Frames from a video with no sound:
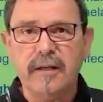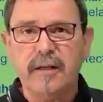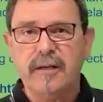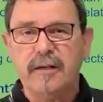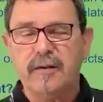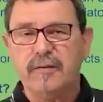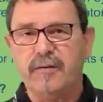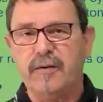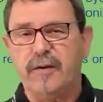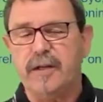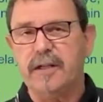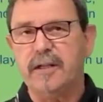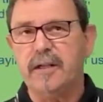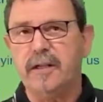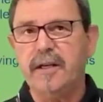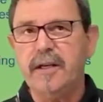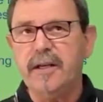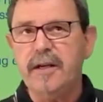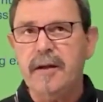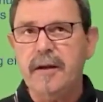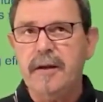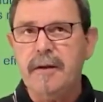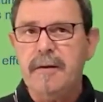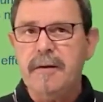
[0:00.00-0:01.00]

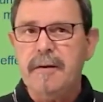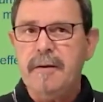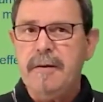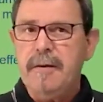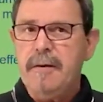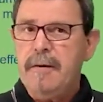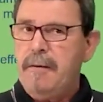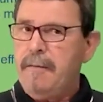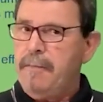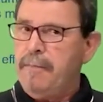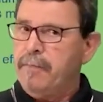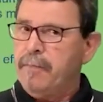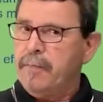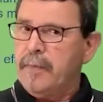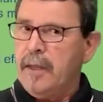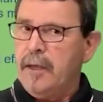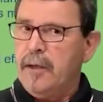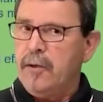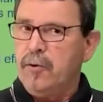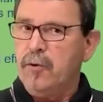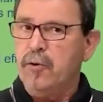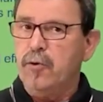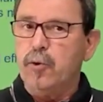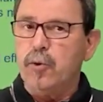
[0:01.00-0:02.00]
finally,
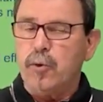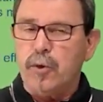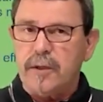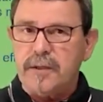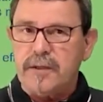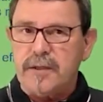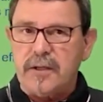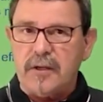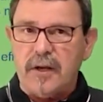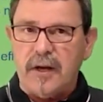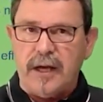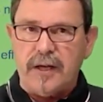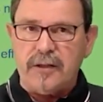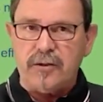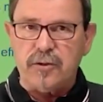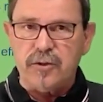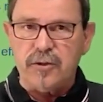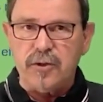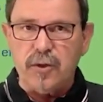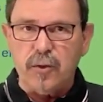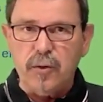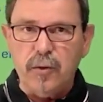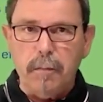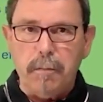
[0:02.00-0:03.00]
You do constant light
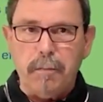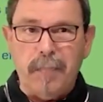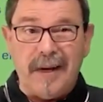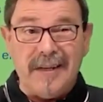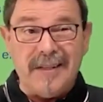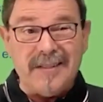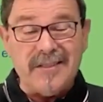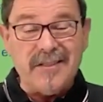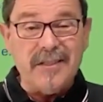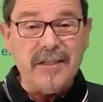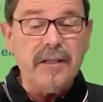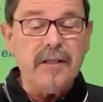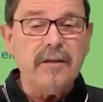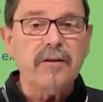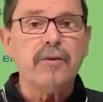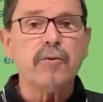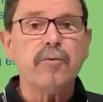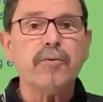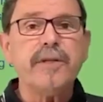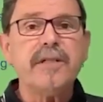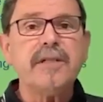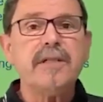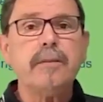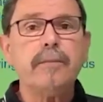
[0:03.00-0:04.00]
control, balancing the
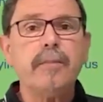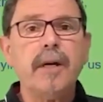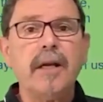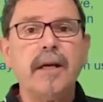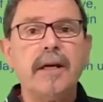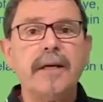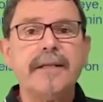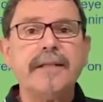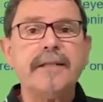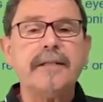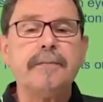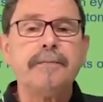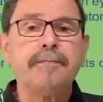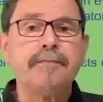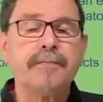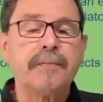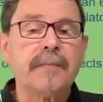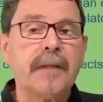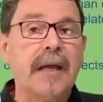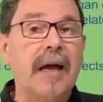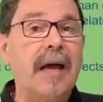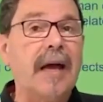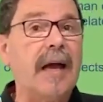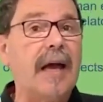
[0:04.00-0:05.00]
reasonable light,
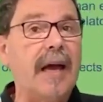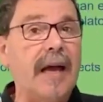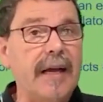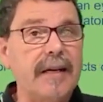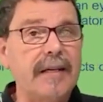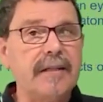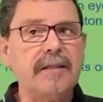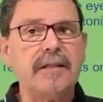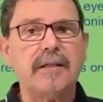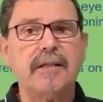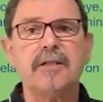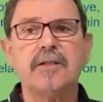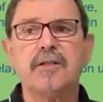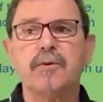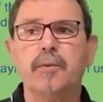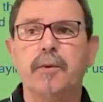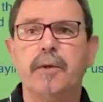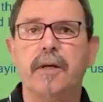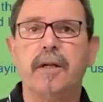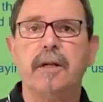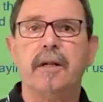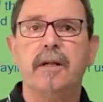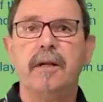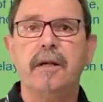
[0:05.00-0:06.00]
and as
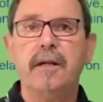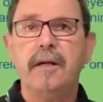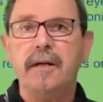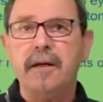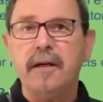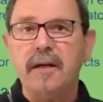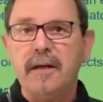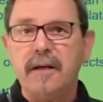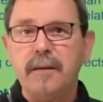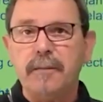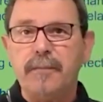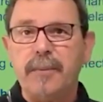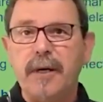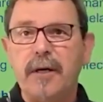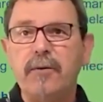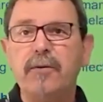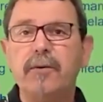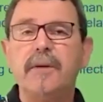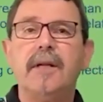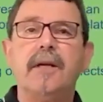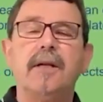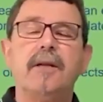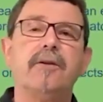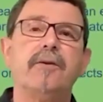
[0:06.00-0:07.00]
well,
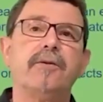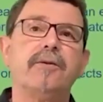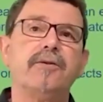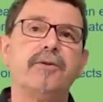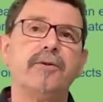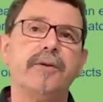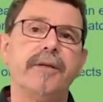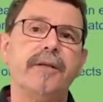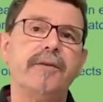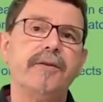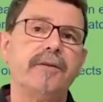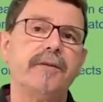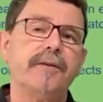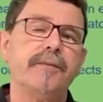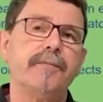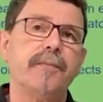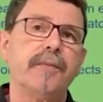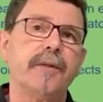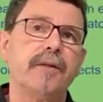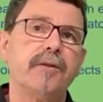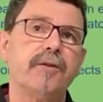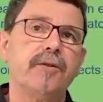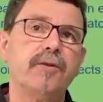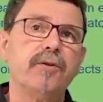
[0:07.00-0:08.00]
parallel to it,
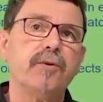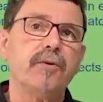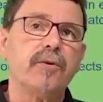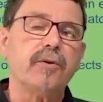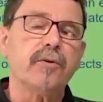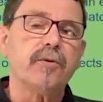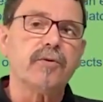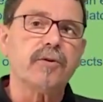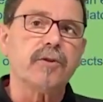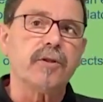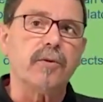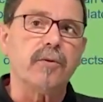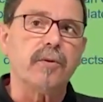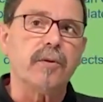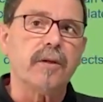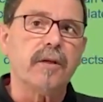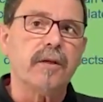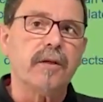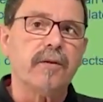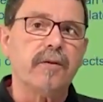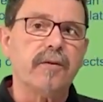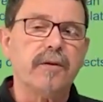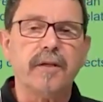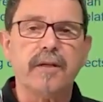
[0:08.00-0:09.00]
you control
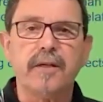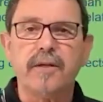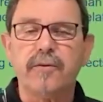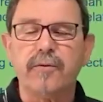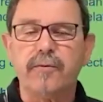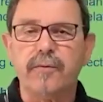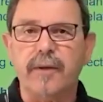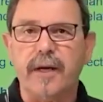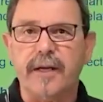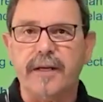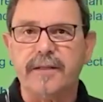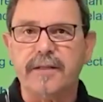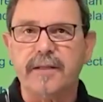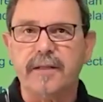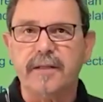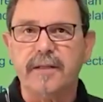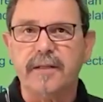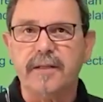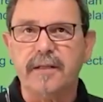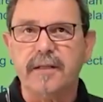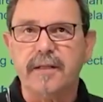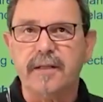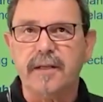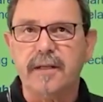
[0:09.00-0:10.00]
the right
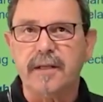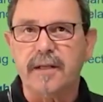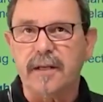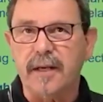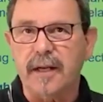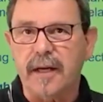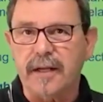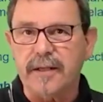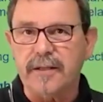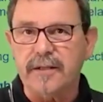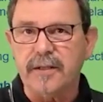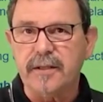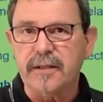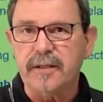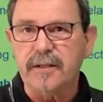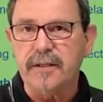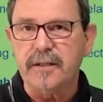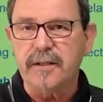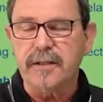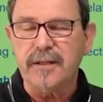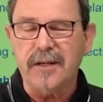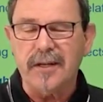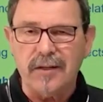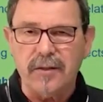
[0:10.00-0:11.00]
light
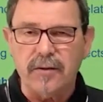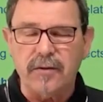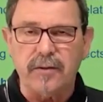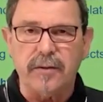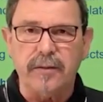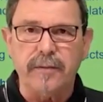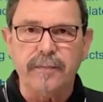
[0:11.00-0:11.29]
color.